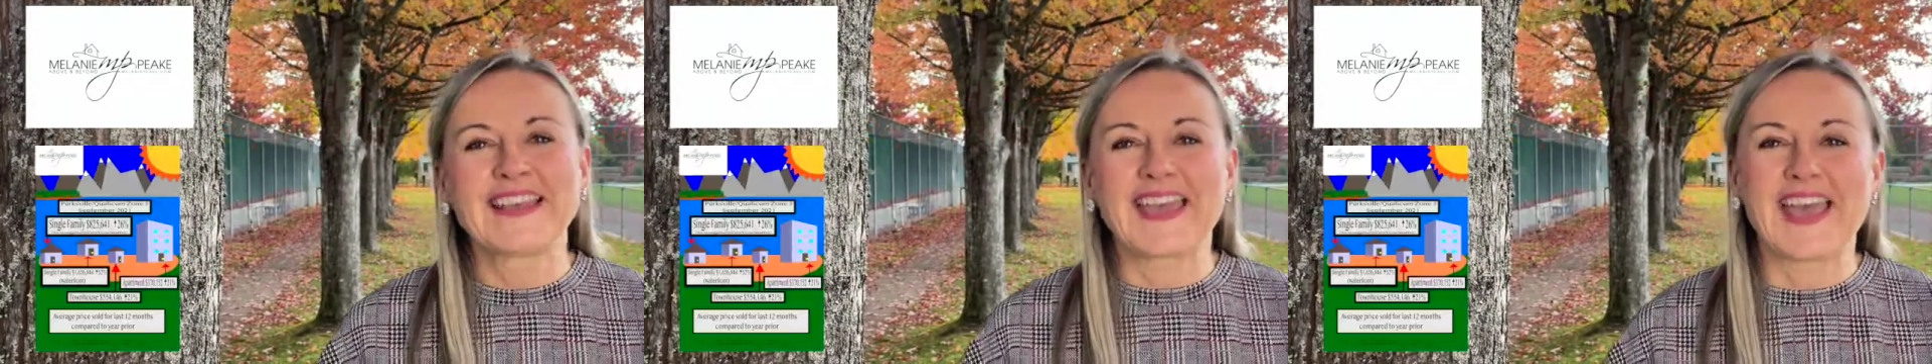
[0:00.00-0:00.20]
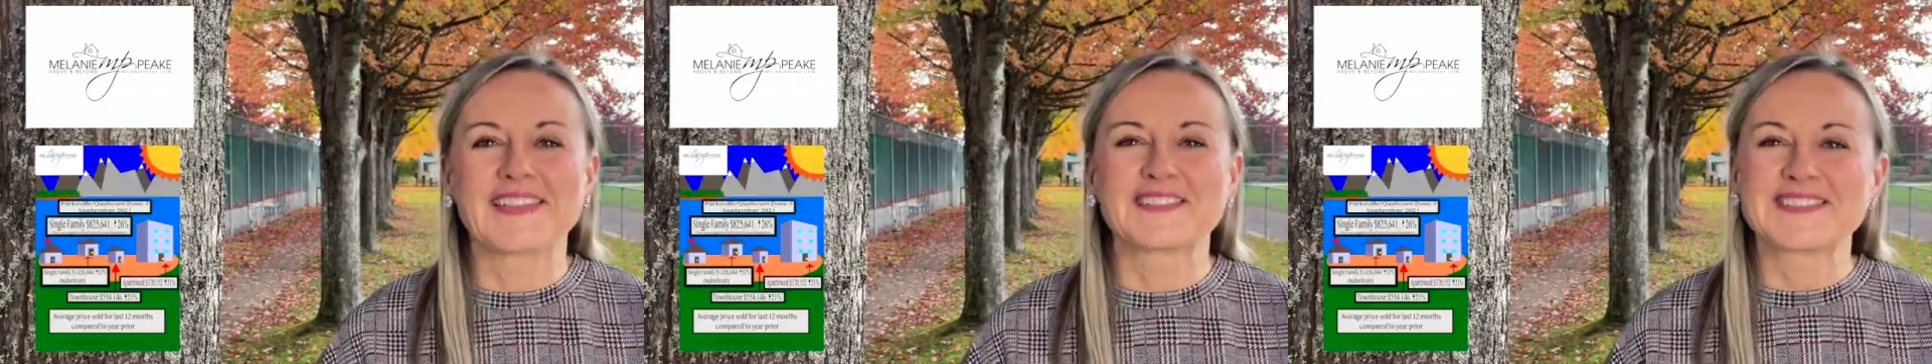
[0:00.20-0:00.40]

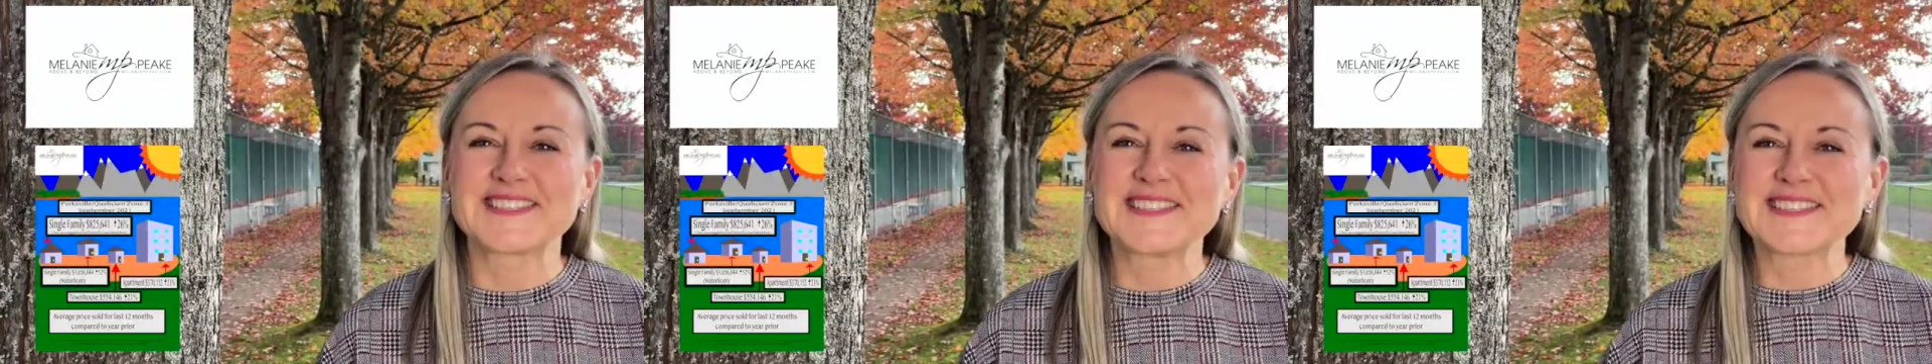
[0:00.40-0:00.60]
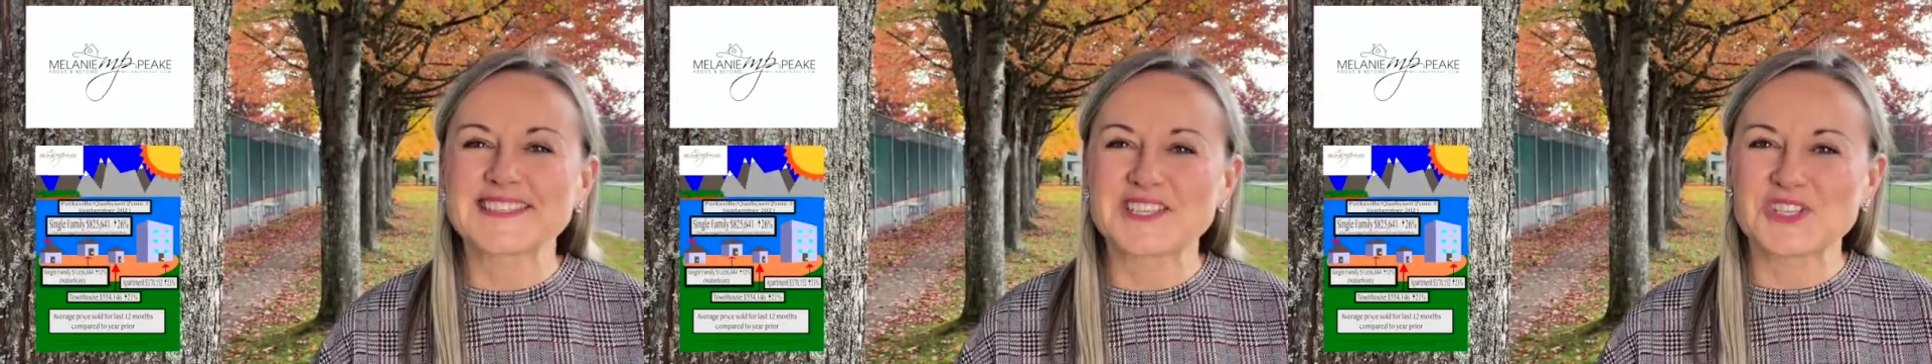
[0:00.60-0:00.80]
and the
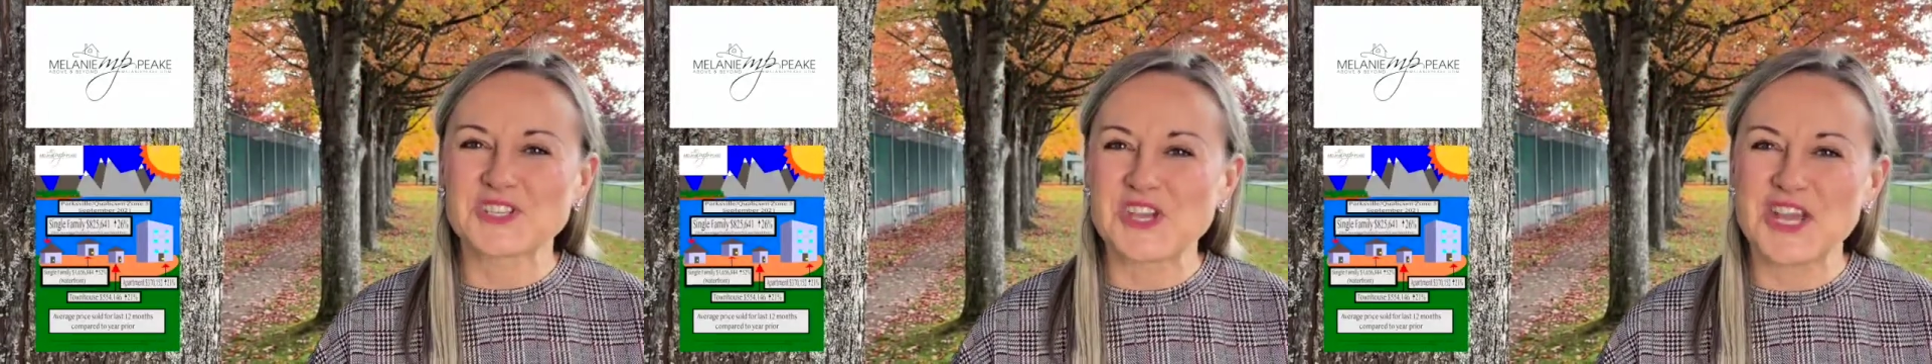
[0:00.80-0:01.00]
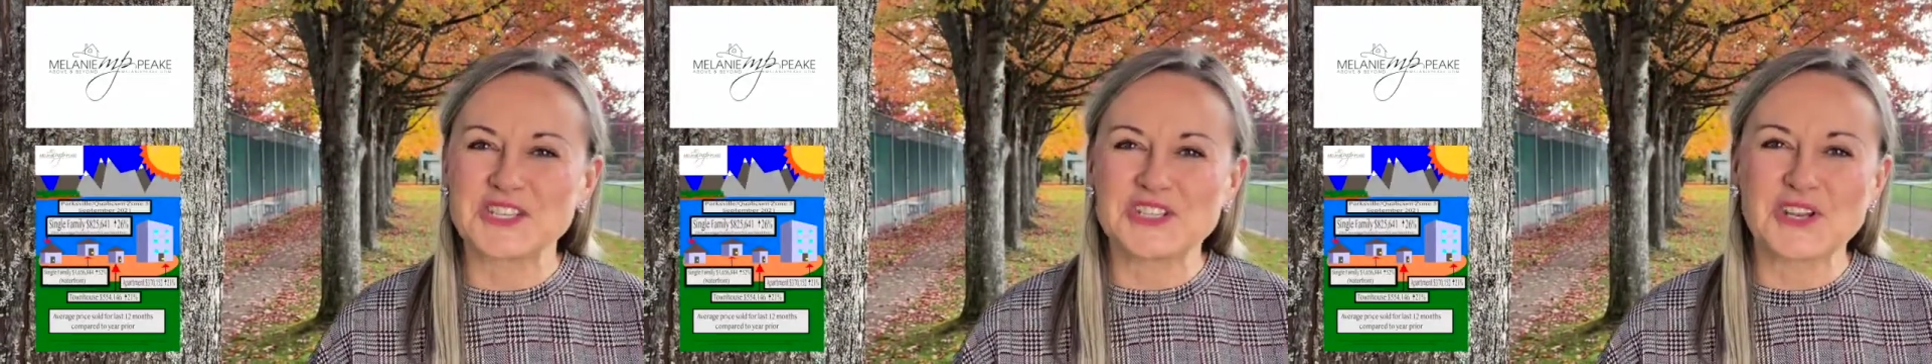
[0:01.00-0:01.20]
season is
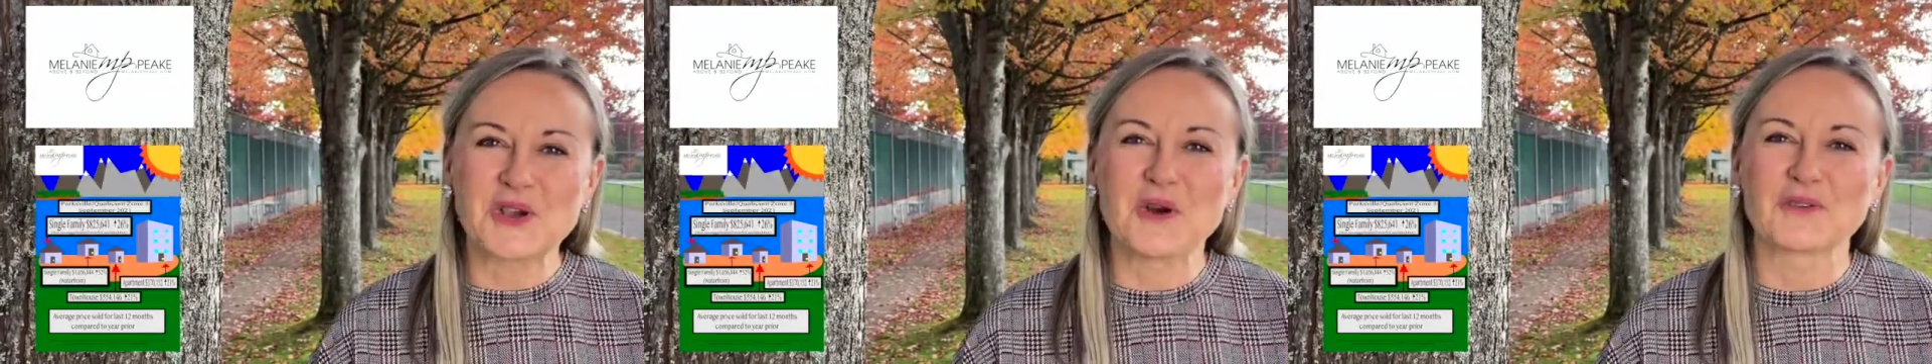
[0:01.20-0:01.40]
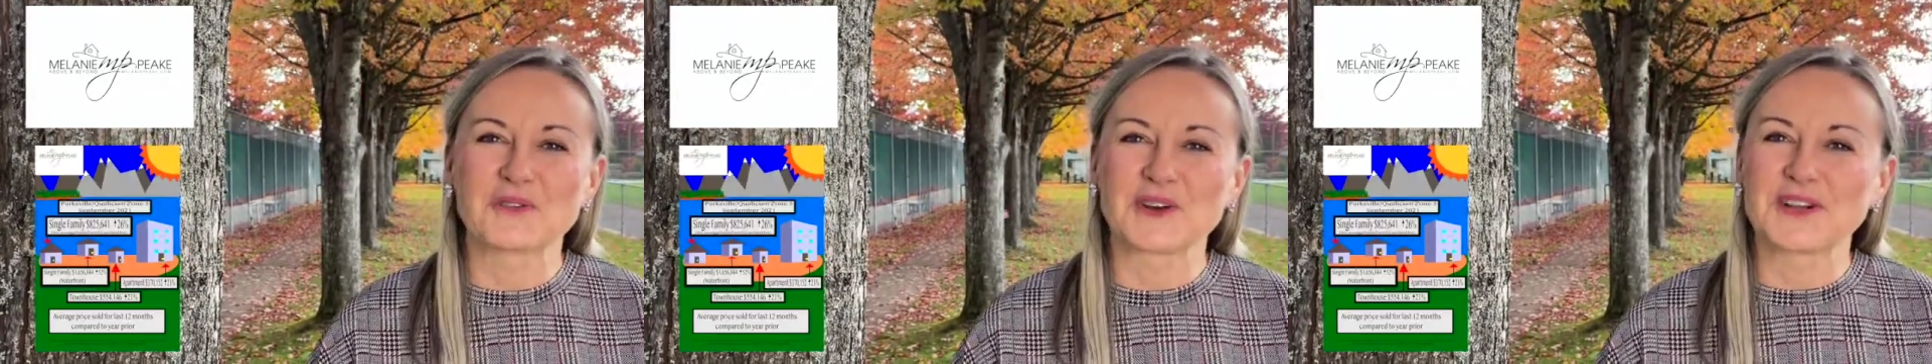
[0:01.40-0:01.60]
changing
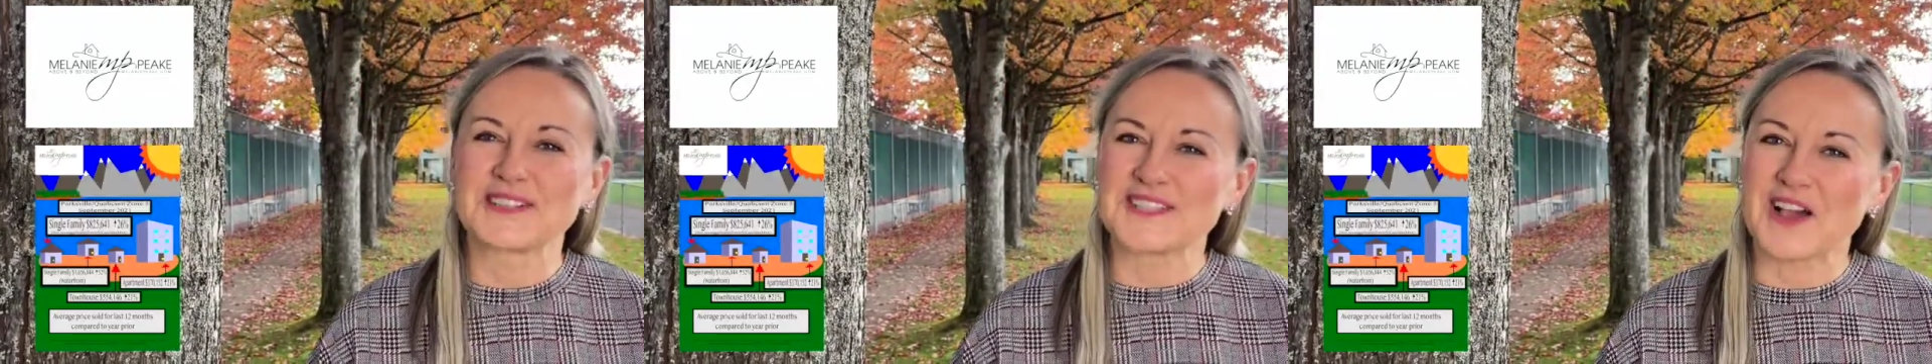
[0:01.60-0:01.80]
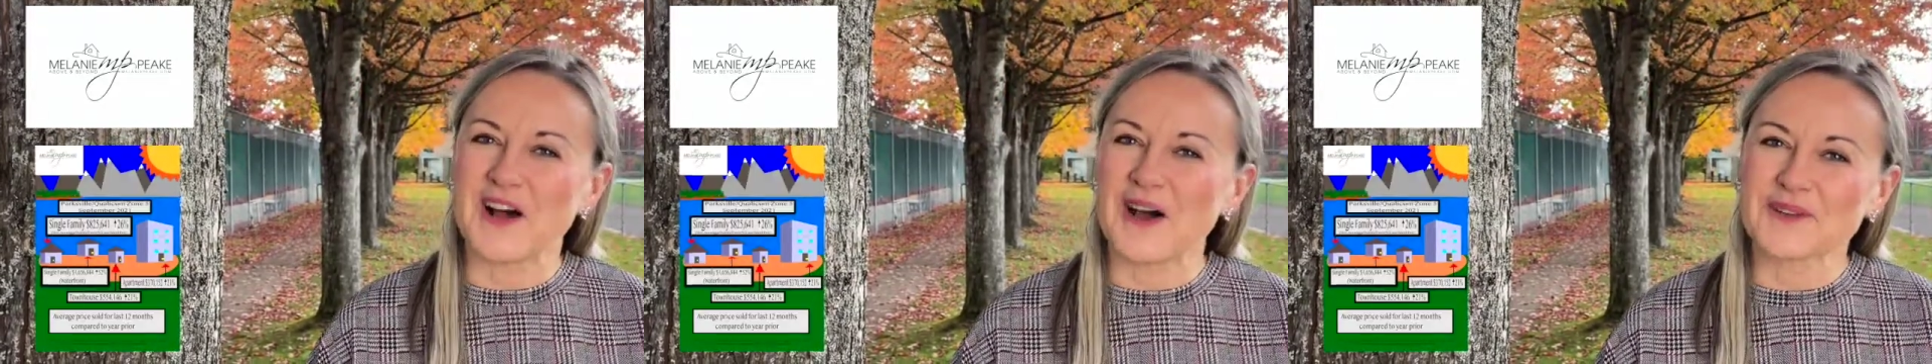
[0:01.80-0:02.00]
over
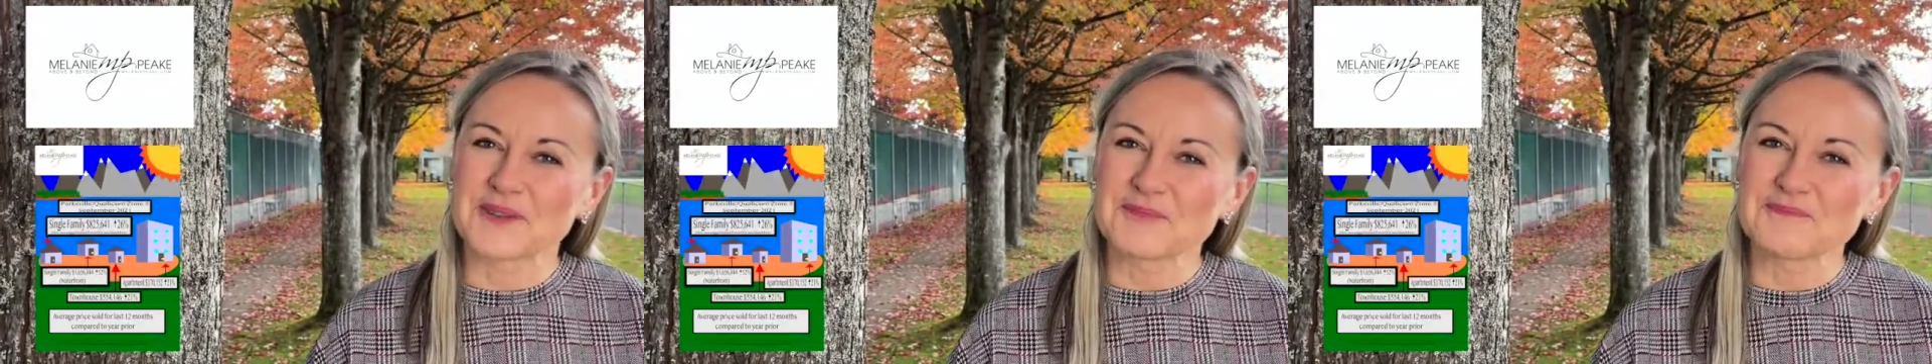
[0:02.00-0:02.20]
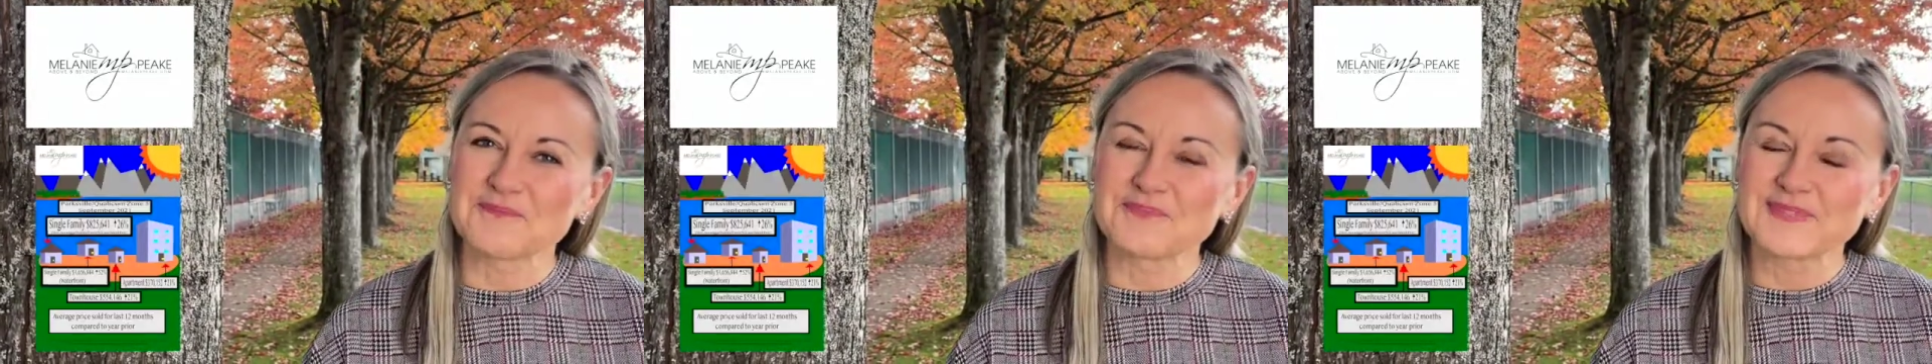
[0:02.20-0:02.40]
into autumn.